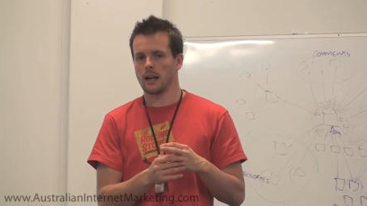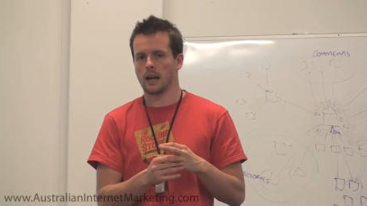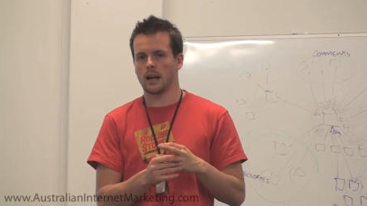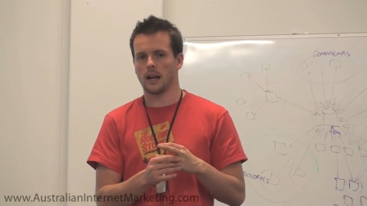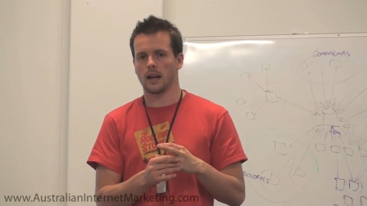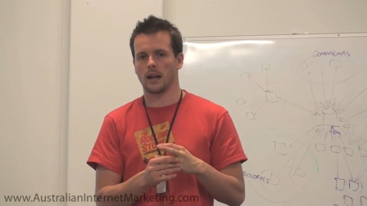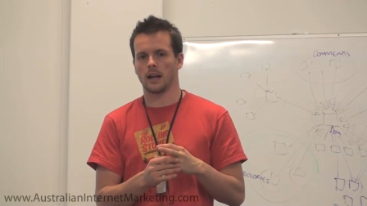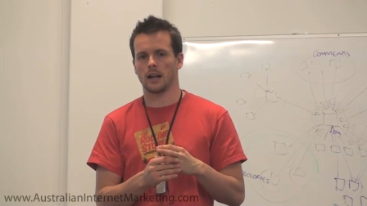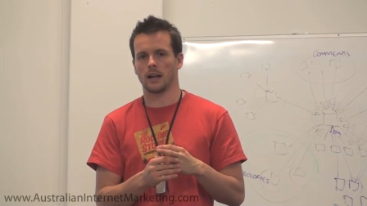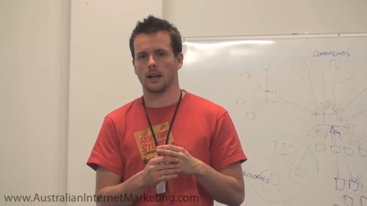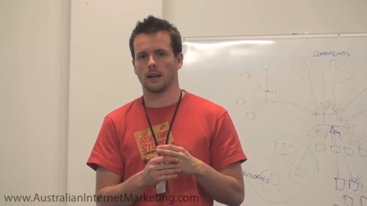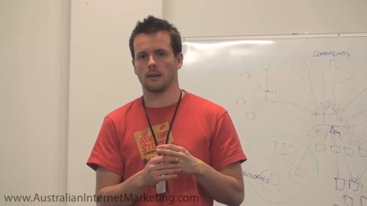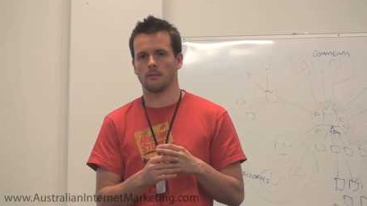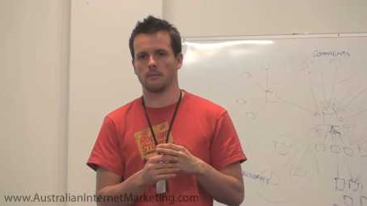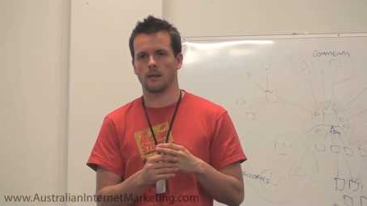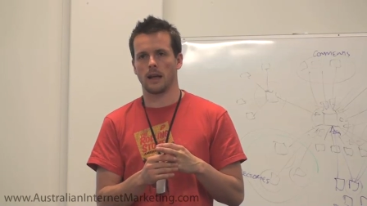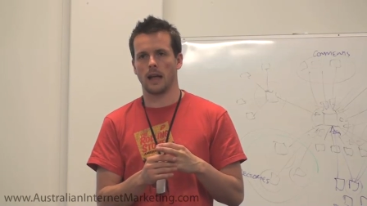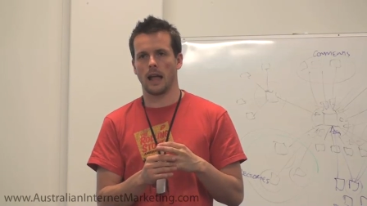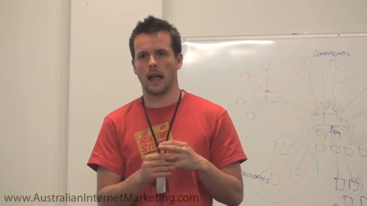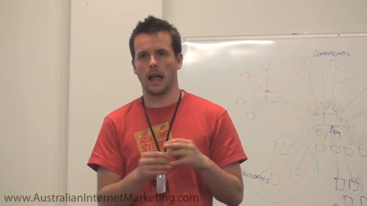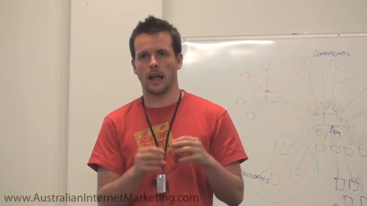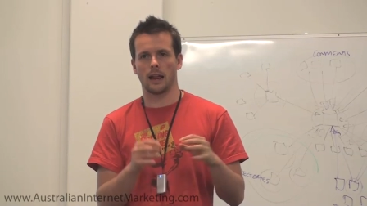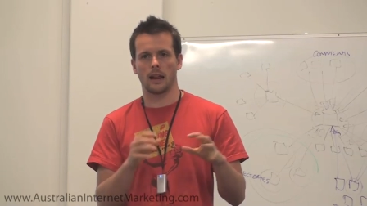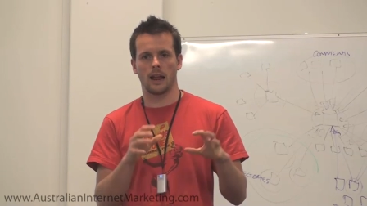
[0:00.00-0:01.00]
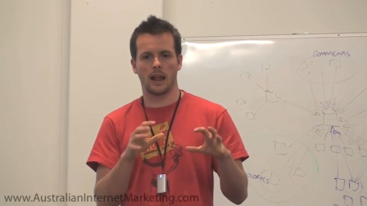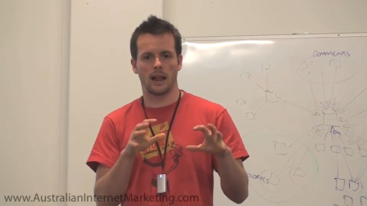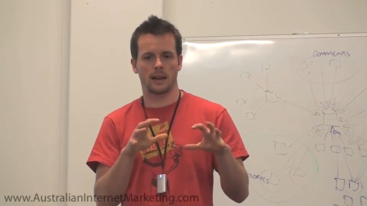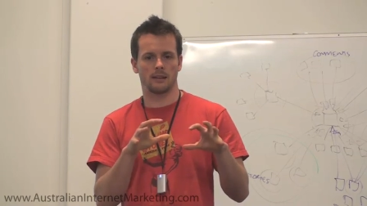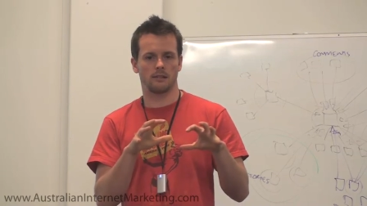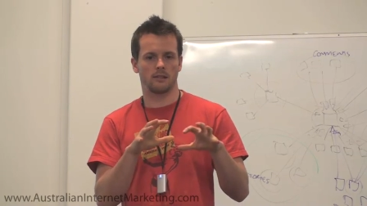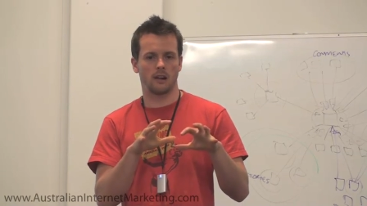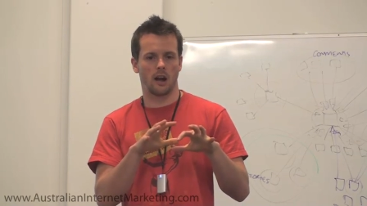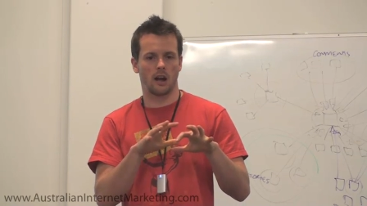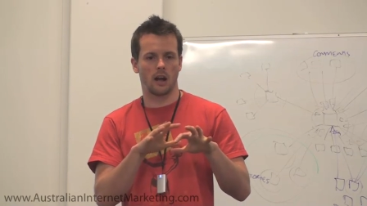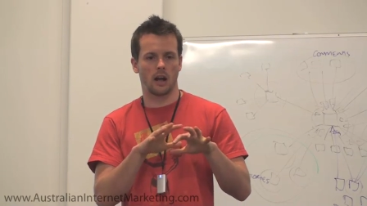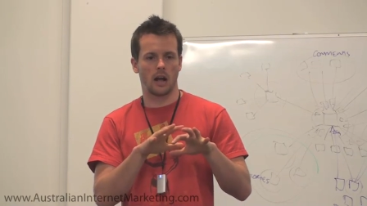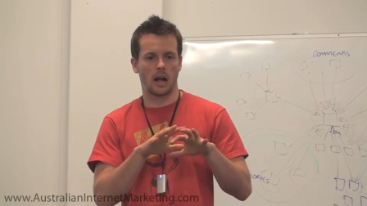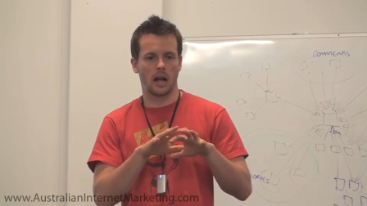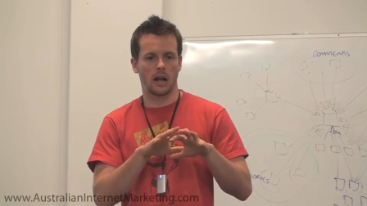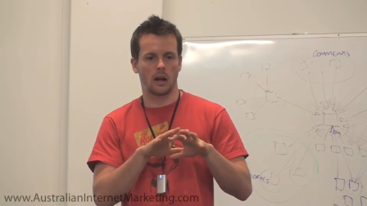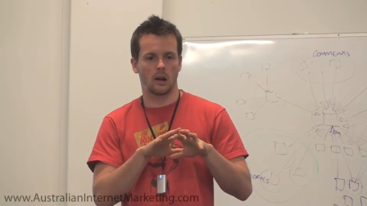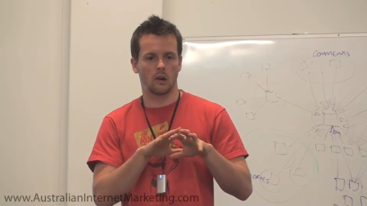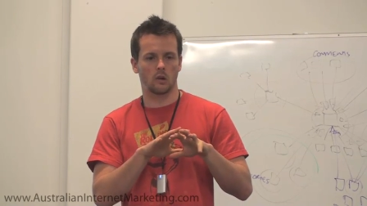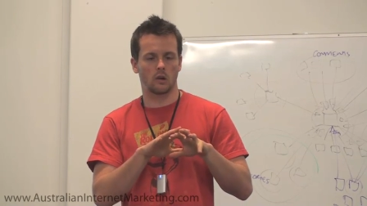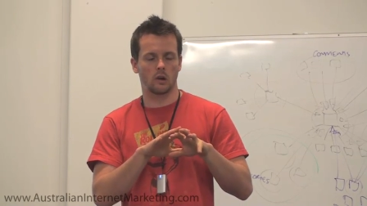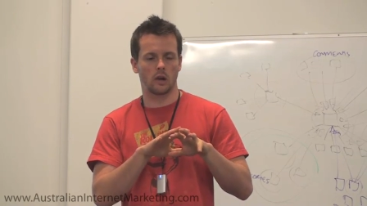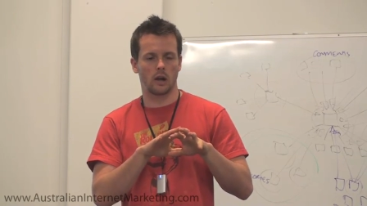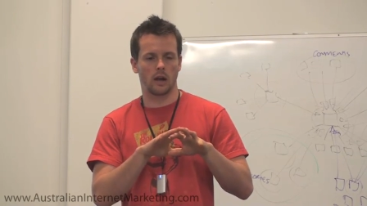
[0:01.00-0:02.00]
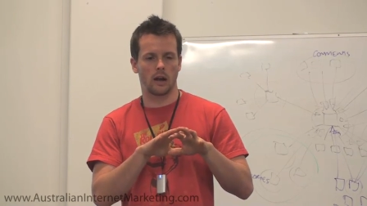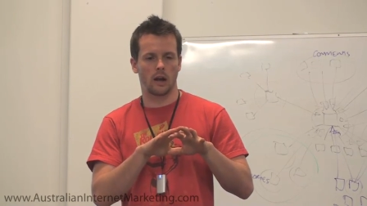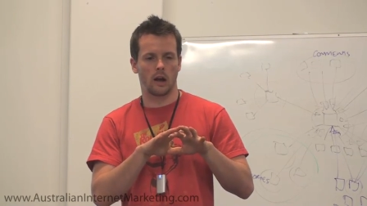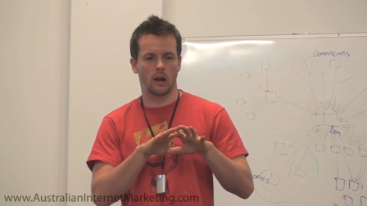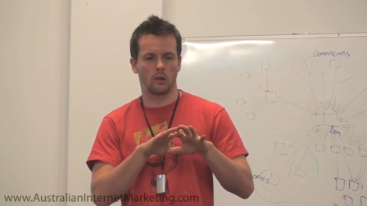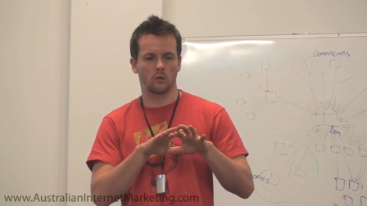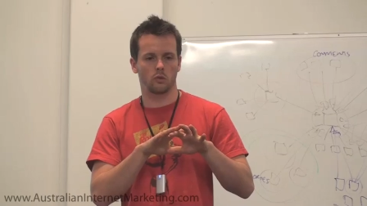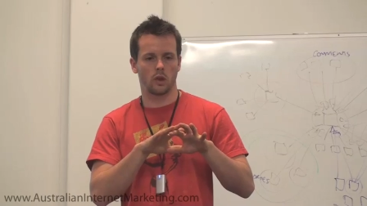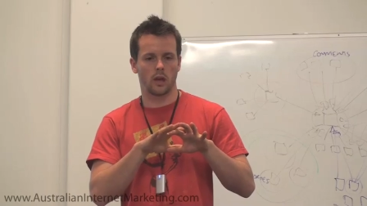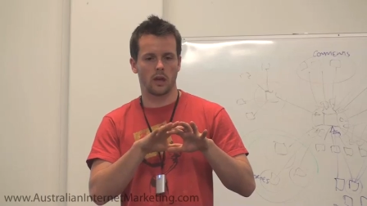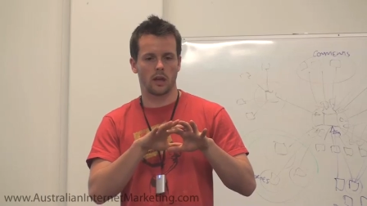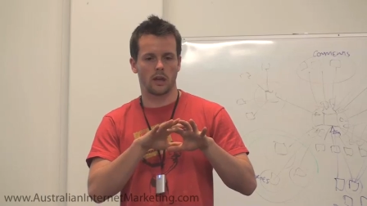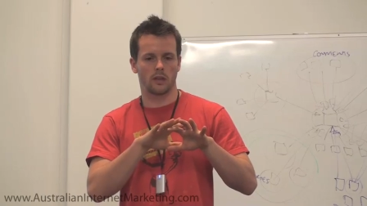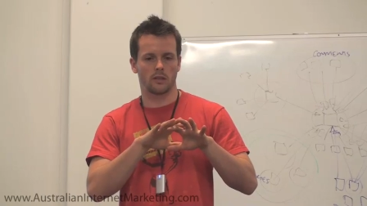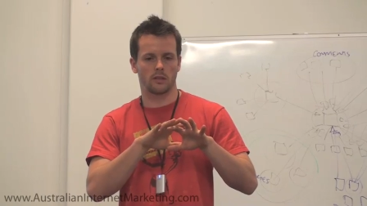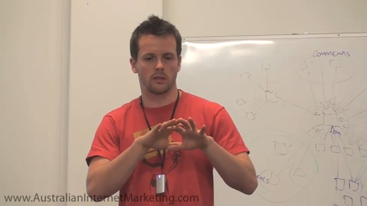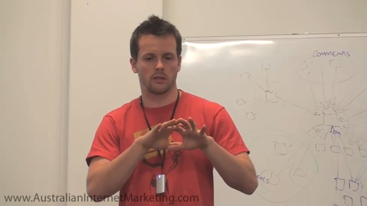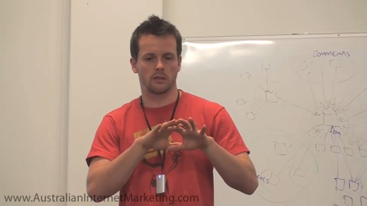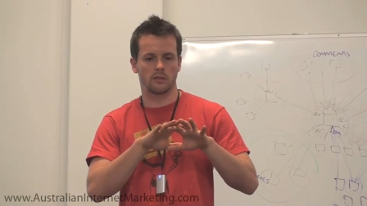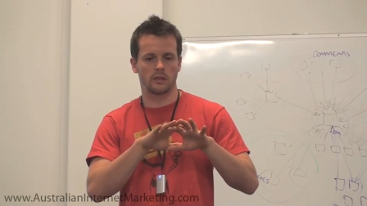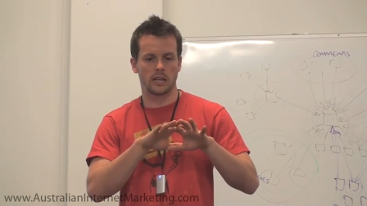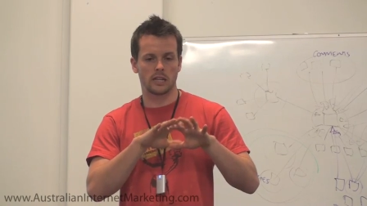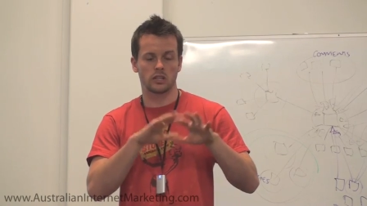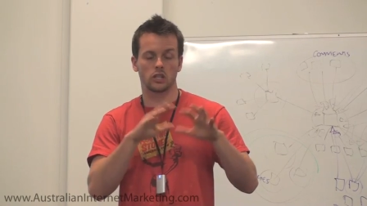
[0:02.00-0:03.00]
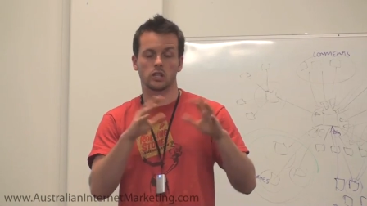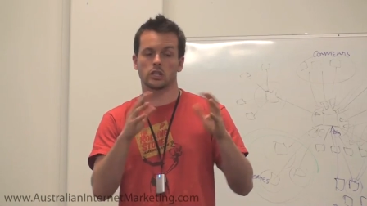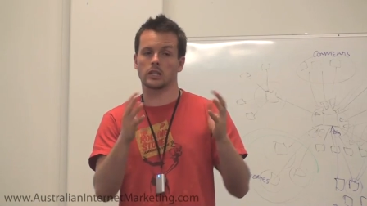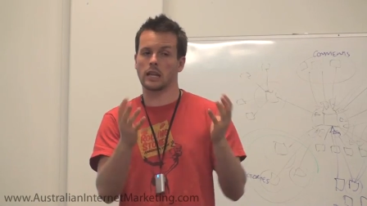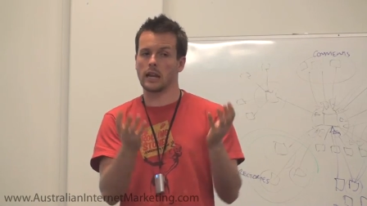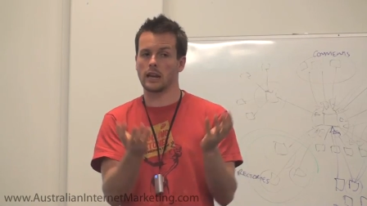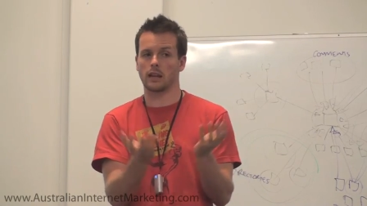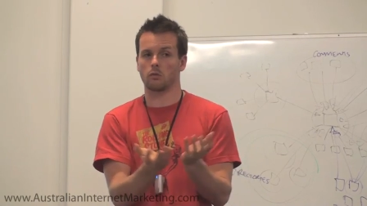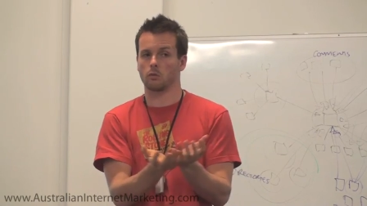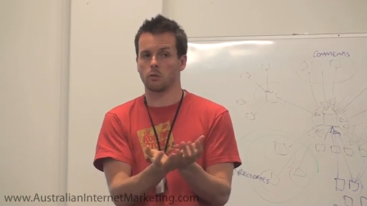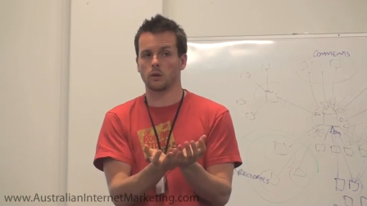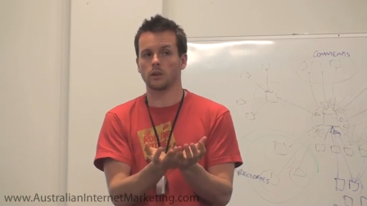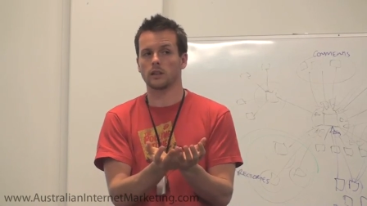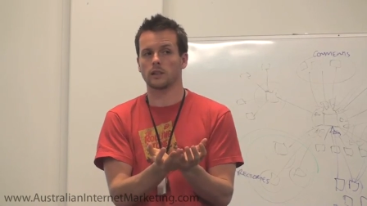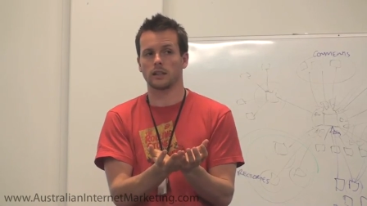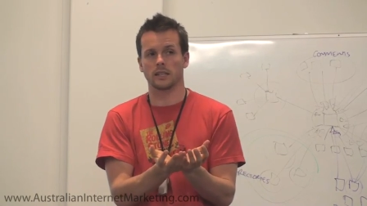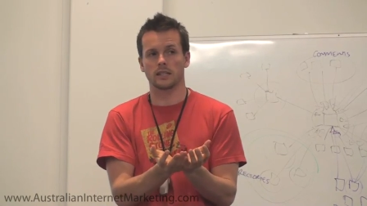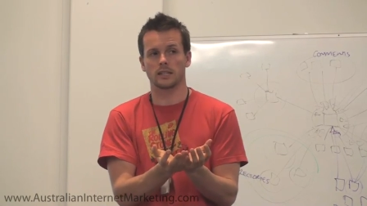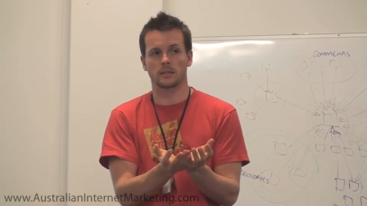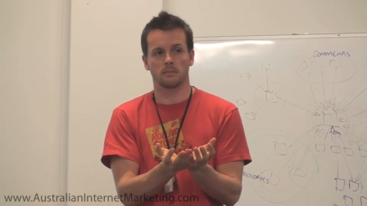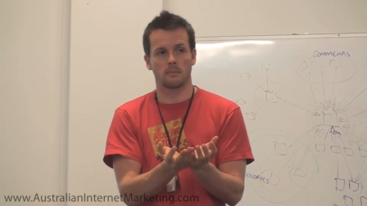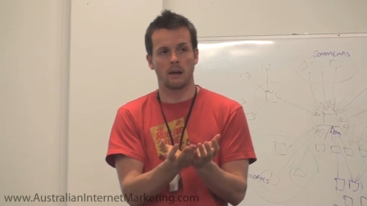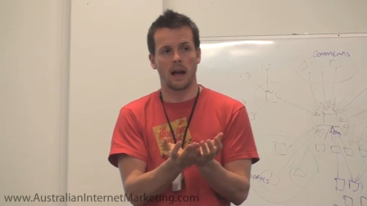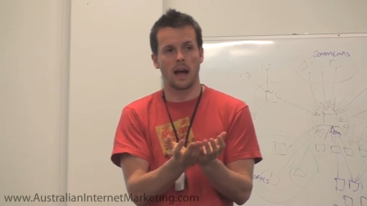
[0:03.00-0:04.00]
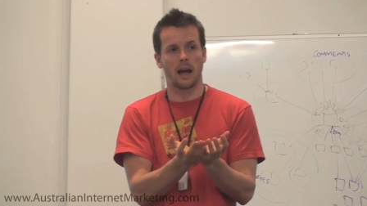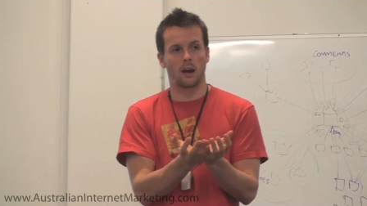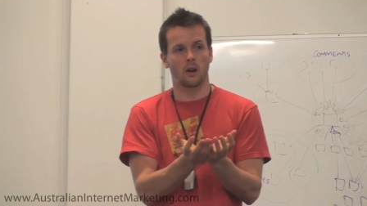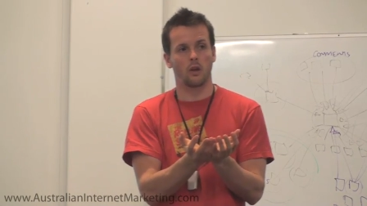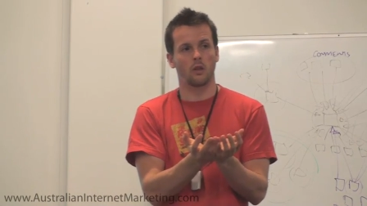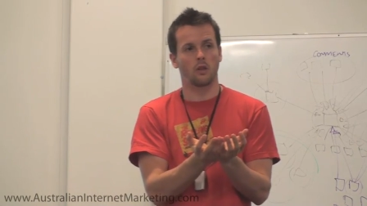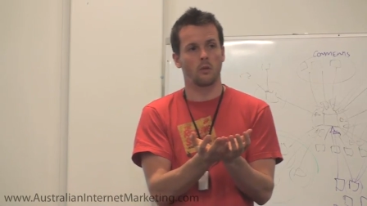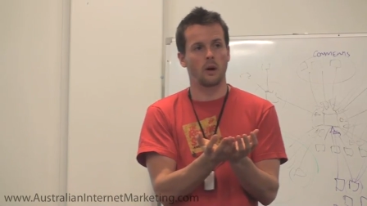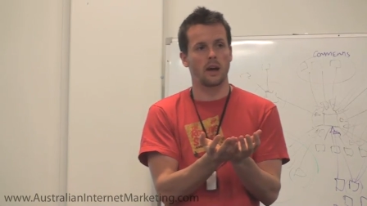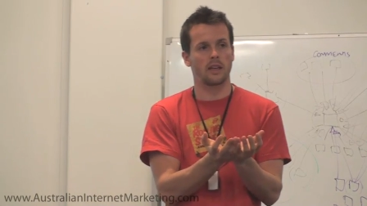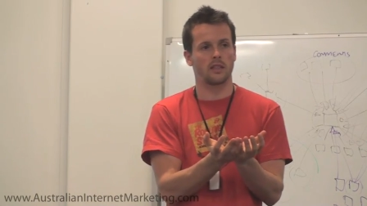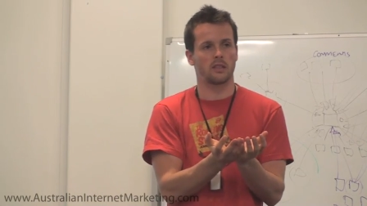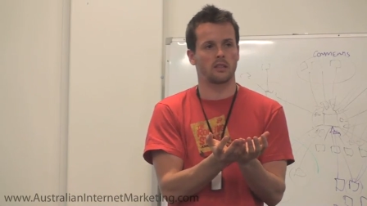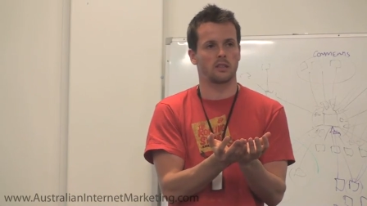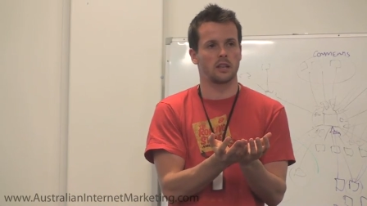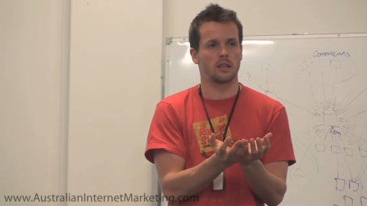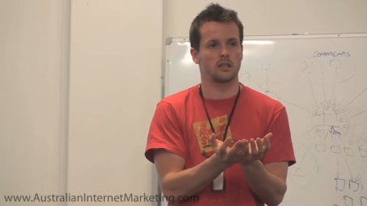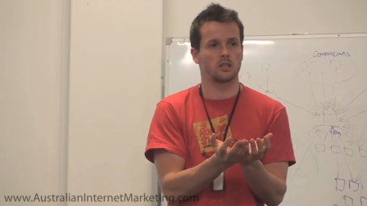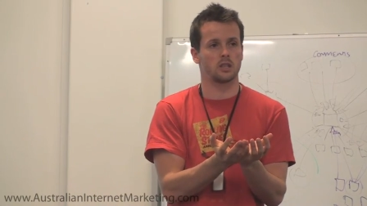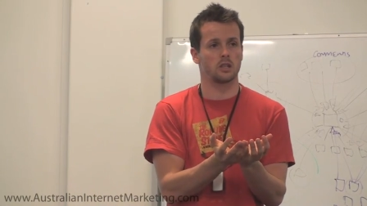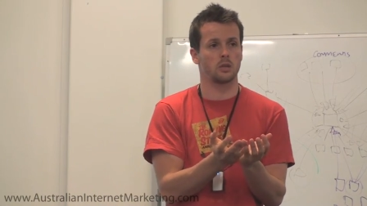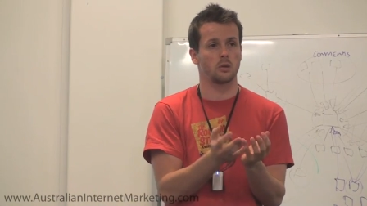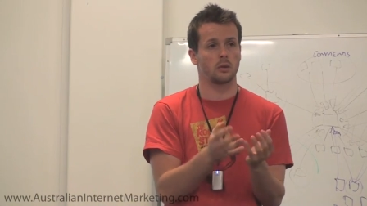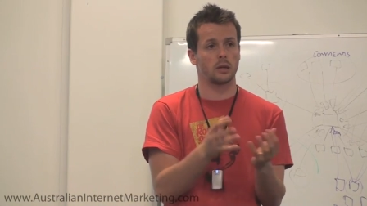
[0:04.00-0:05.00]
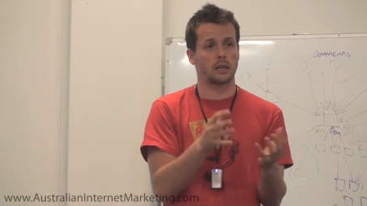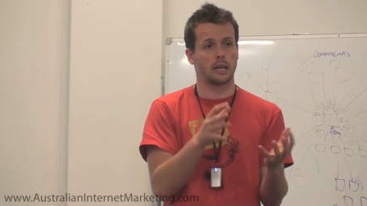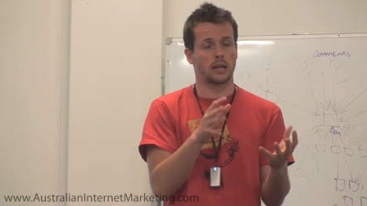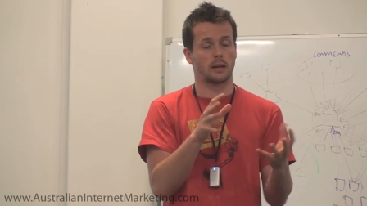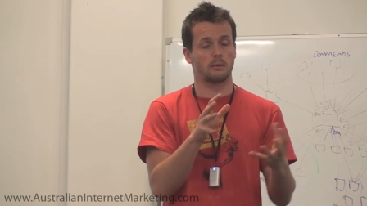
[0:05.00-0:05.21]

Um, and, and the, they're just getting really smart on the way that things are doing.